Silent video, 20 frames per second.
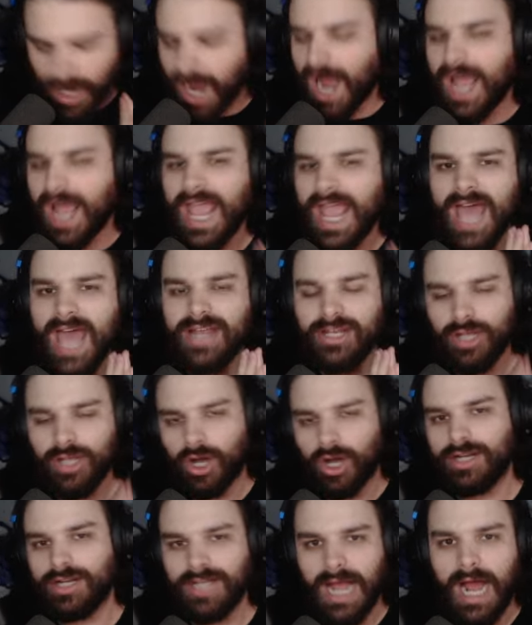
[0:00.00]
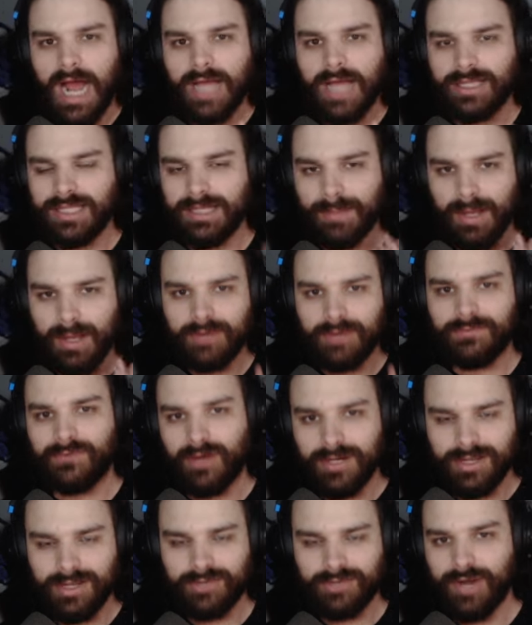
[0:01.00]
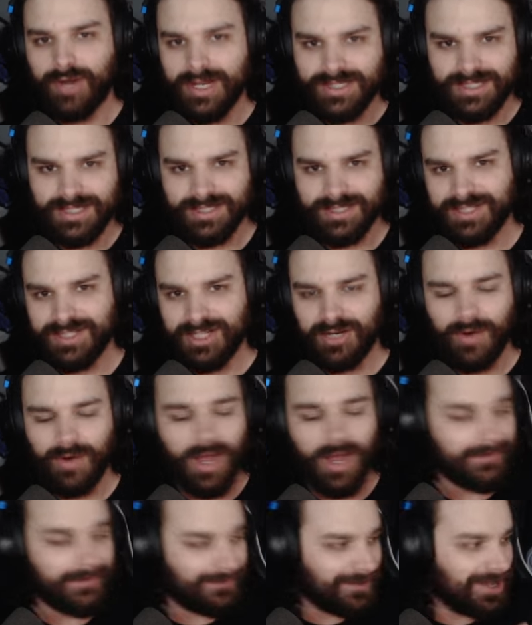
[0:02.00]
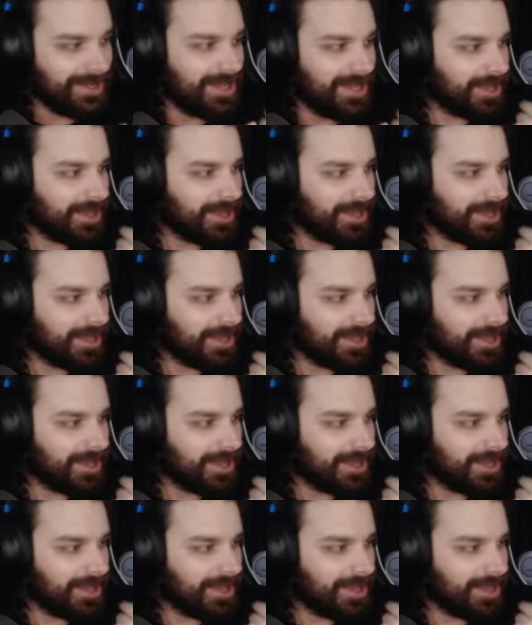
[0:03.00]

I had an ungodly amount of fun in the racing in TOF.